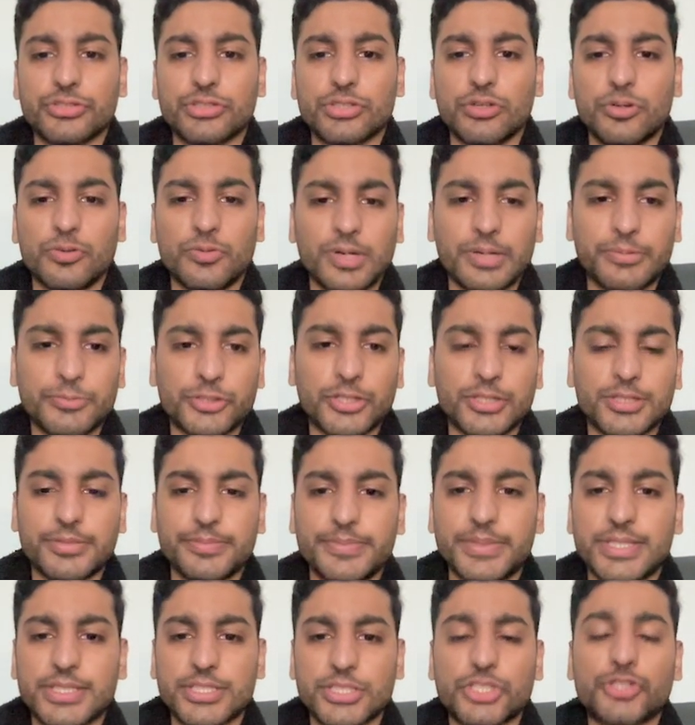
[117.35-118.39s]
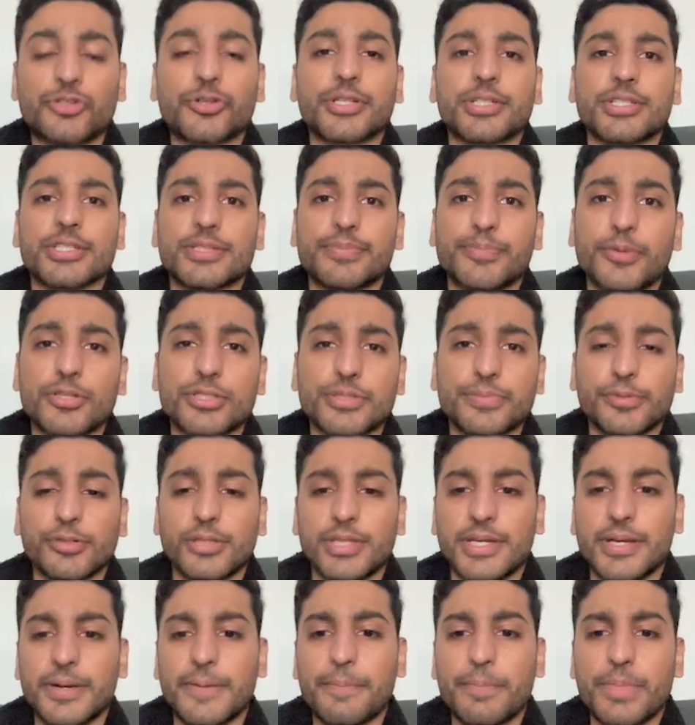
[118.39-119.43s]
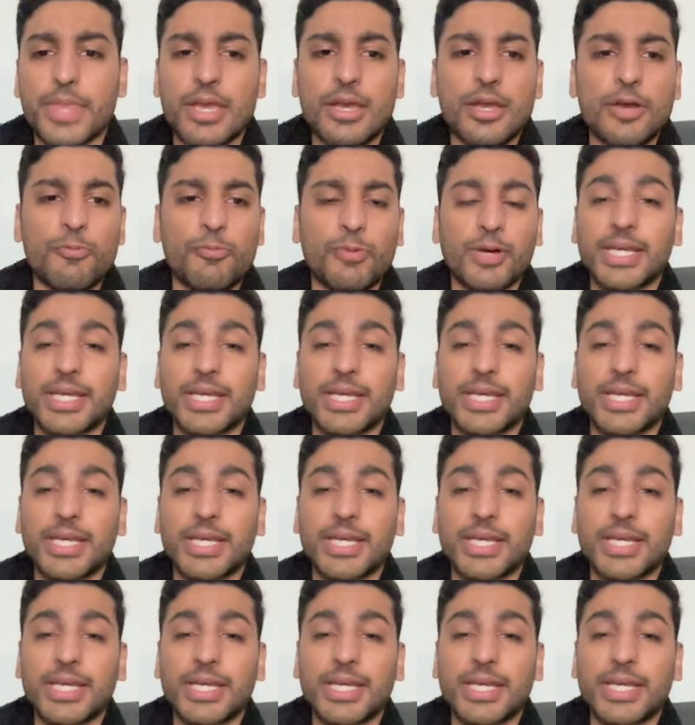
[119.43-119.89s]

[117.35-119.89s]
So I'm trying to be as strict as possible here when